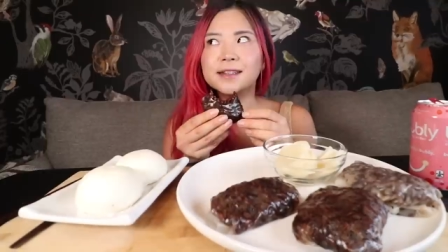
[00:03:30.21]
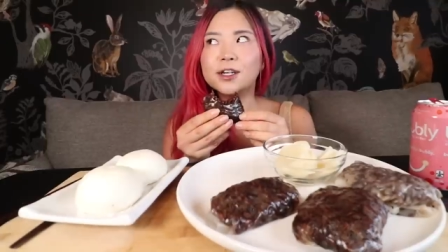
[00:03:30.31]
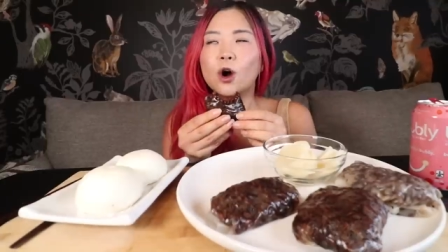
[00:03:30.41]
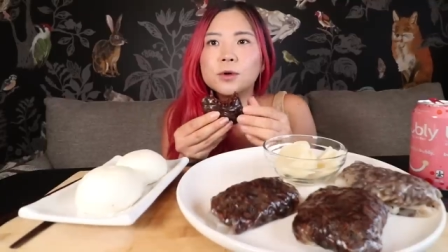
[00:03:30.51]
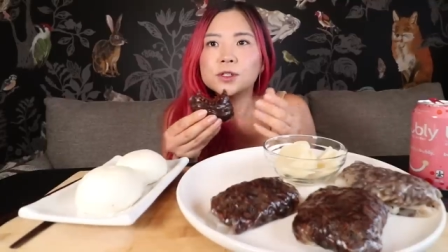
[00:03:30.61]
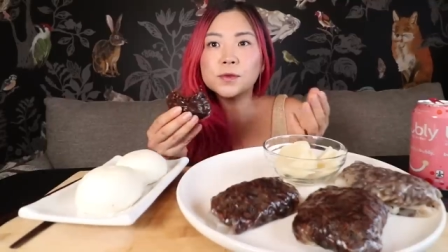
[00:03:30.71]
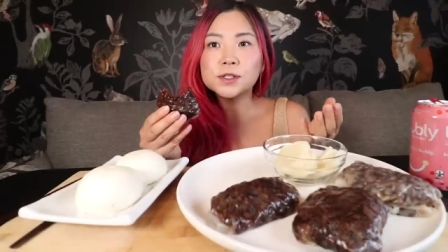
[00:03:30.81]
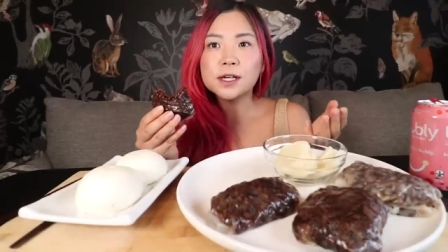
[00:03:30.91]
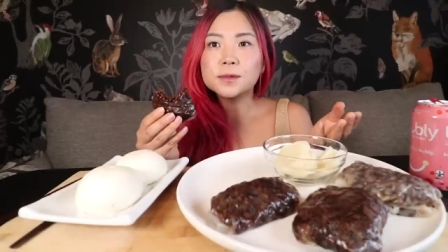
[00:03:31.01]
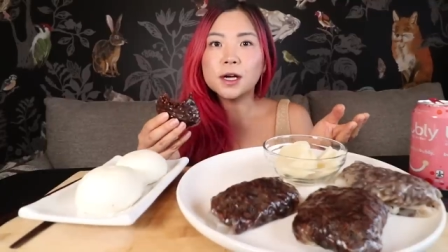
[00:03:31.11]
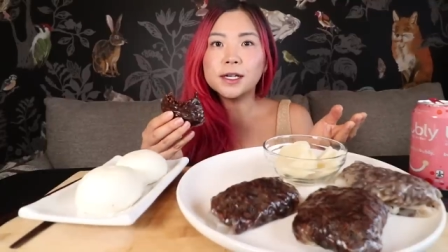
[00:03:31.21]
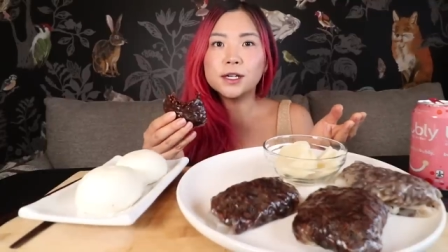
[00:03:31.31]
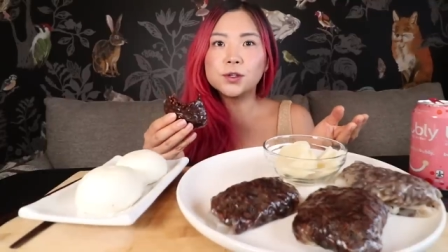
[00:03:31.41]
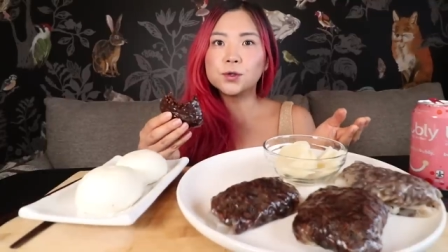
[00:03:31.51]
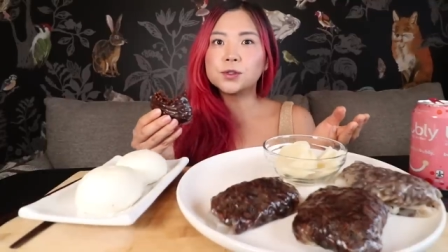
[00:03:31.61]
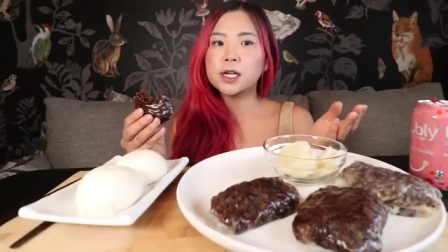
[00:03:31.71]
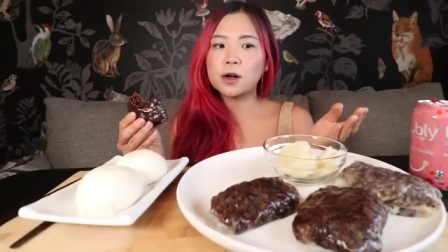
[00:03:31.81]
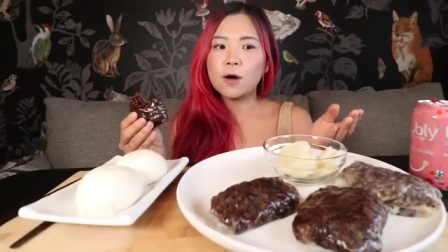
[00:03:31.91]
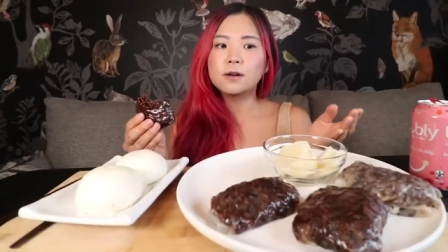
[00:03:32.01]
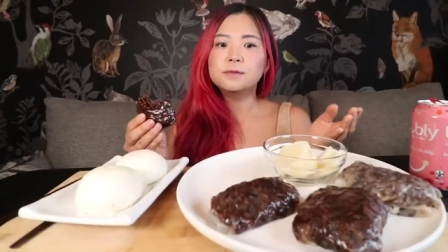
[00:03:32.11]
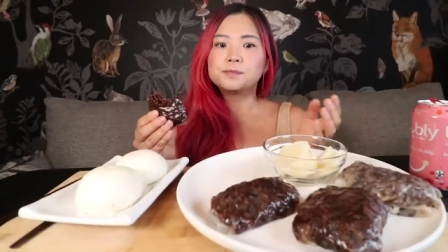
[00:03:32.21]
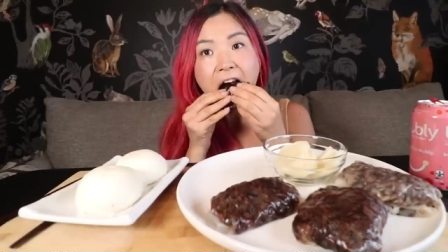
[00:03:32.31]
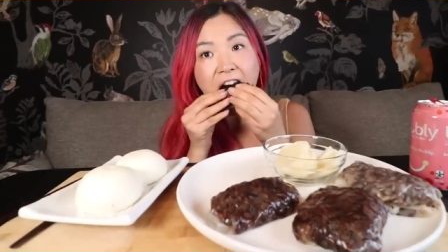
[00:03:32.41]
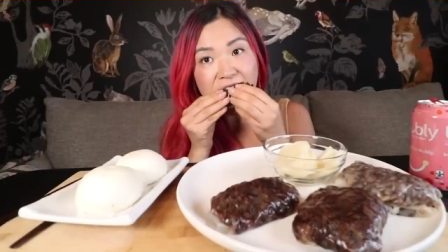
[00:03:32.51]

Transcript: It almost feels like I'm not eating noodles at all.